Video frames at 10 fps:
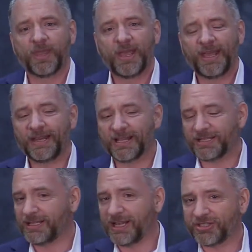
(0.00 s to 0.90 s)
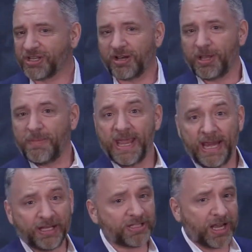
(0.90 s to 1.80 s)
It doesn't necessarily mean
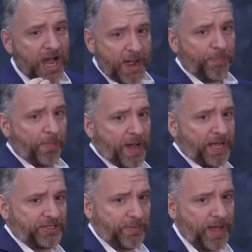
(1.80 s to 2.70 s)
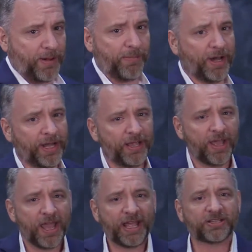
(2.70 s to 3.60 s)
it's a compromise about money.
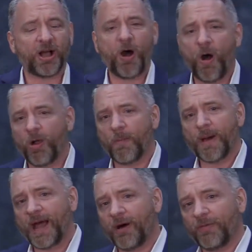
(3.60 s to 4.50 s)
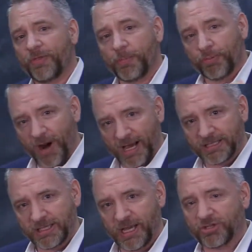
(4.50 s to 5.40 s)
It's all about the
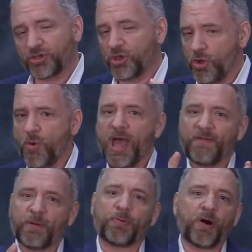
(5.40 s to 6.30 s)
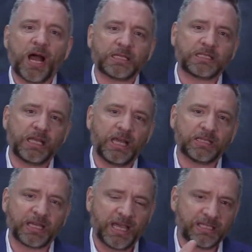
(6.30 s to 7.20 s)
process. You have a
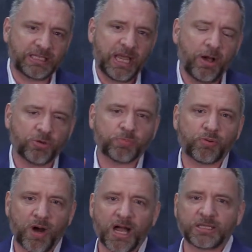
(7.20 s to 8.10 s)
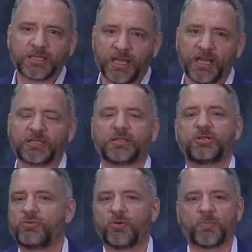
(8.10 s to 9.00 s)
process, a sales process that
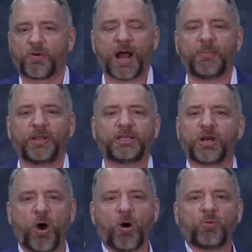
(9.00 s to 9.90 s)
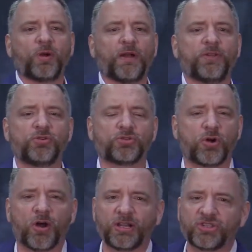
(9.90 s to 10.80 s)
you were probably taught whenever you
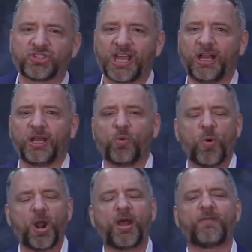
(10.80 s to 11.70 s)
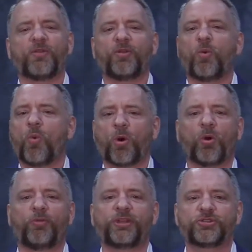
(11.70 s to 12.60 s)
started selling whatever in the
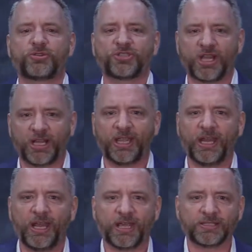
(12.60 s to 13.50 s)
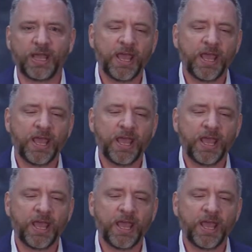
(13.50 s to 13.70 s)
world that you're selling it is.